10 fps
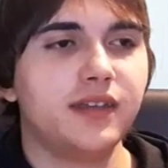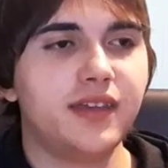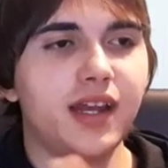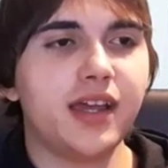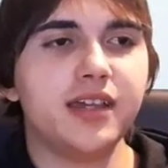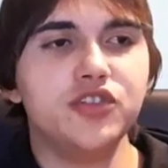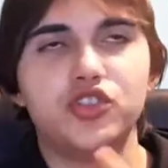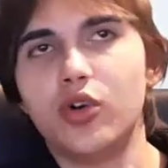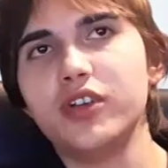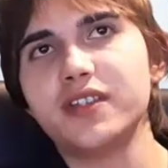that I
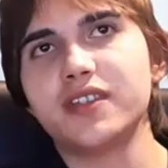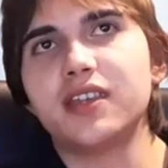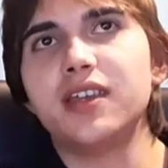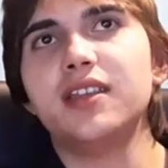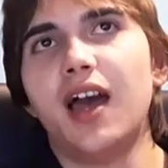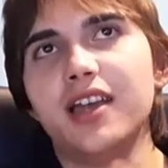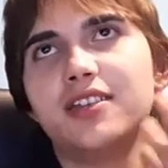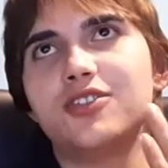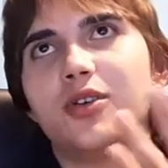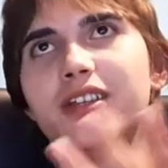enjoyed as a kid, I
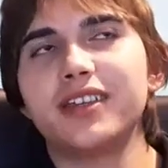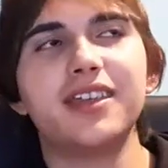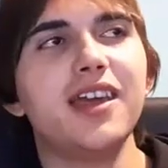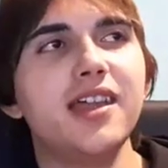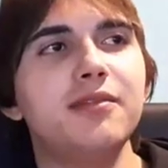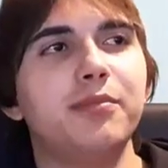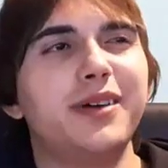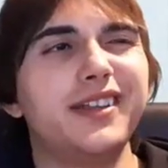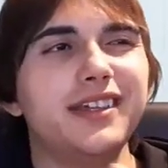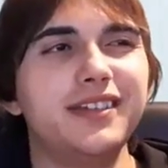enjoyed again,
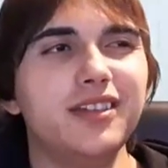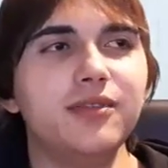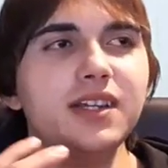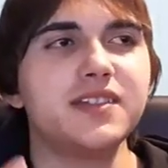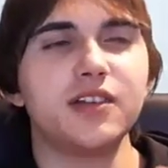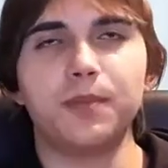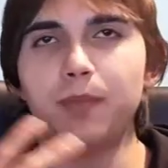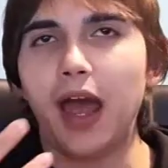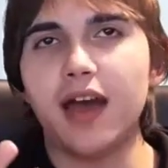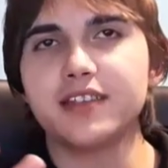but it didn't really
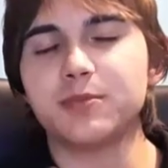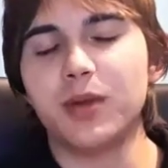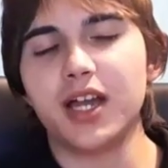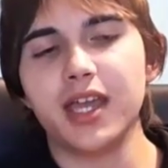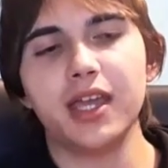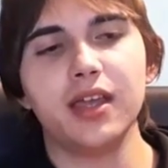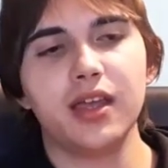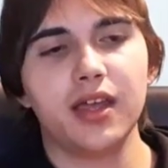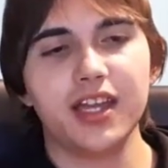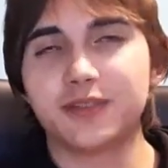surpass my
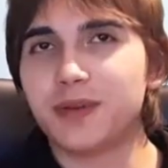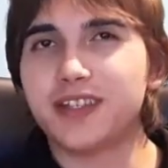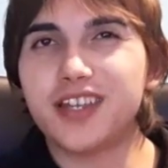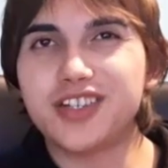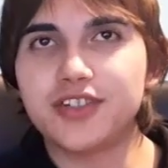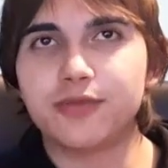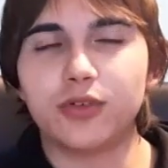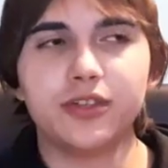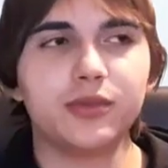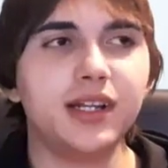expectations
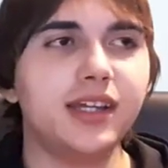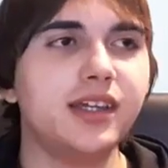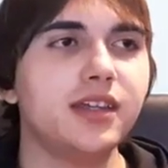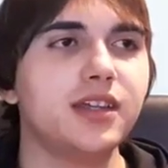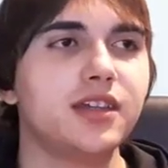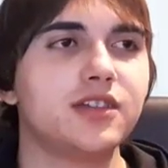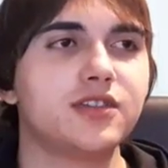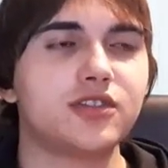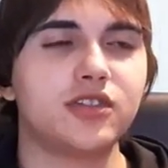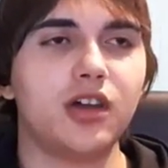for it really.
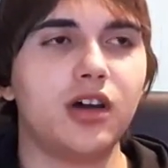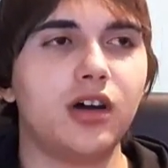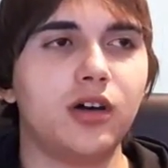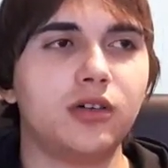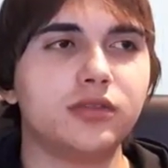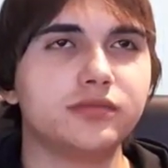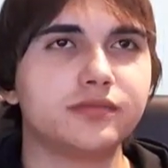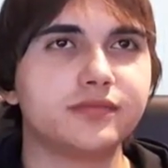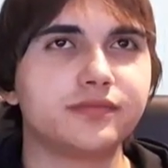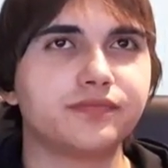So
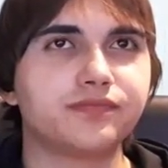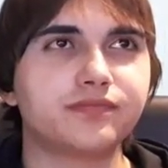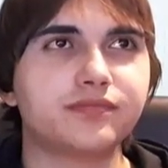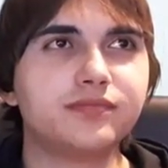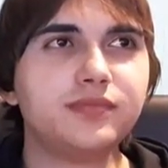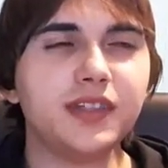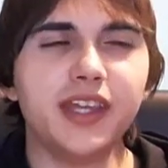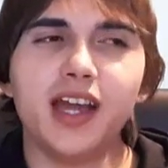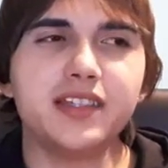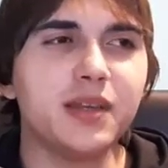
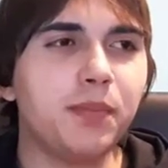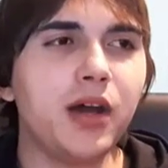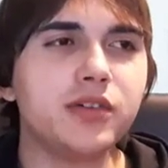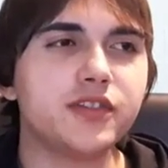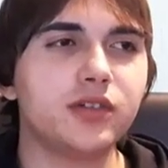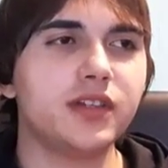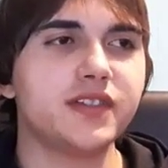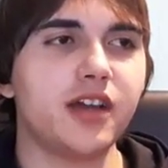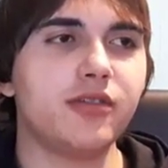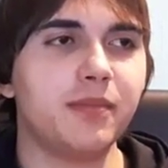yeah, it's about as good as
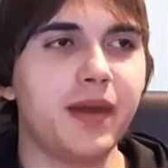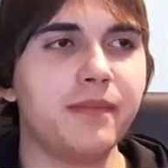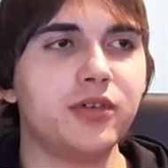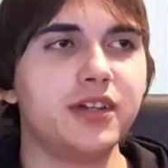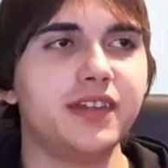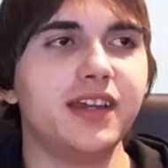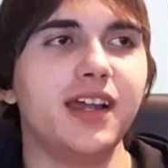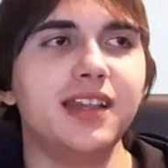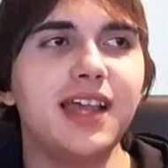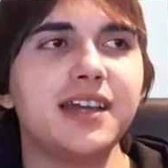I remember it, and
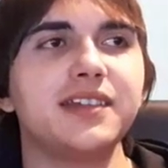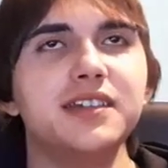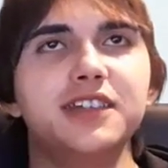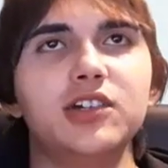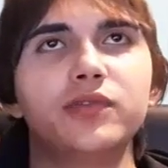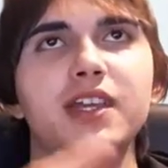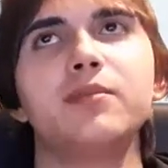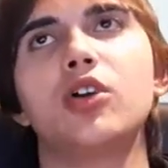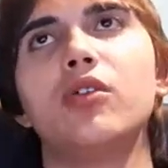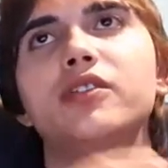I like the idea of
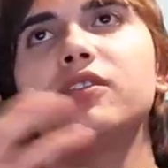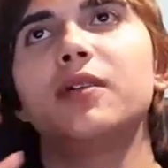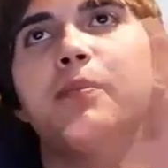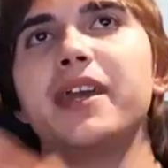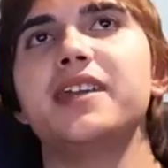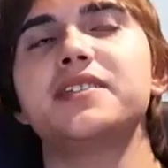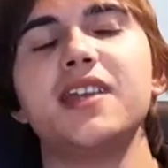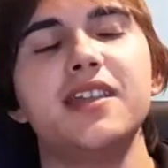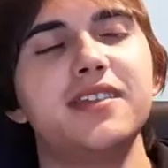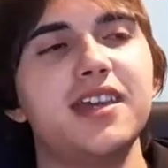them going to the base
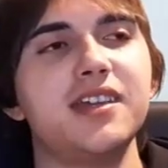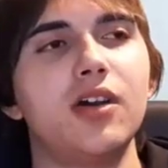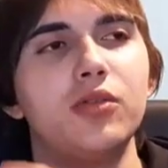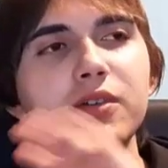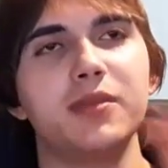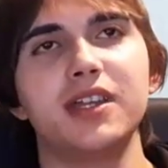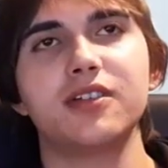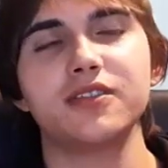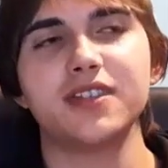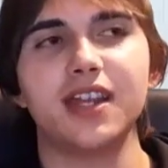and taking all the
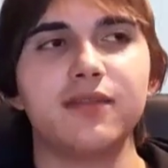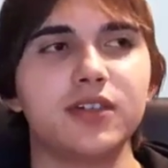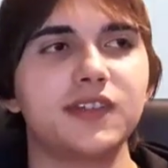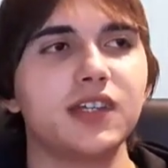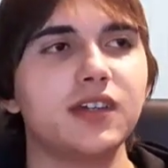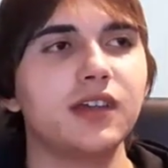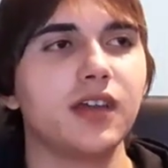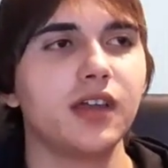miniguns and everything.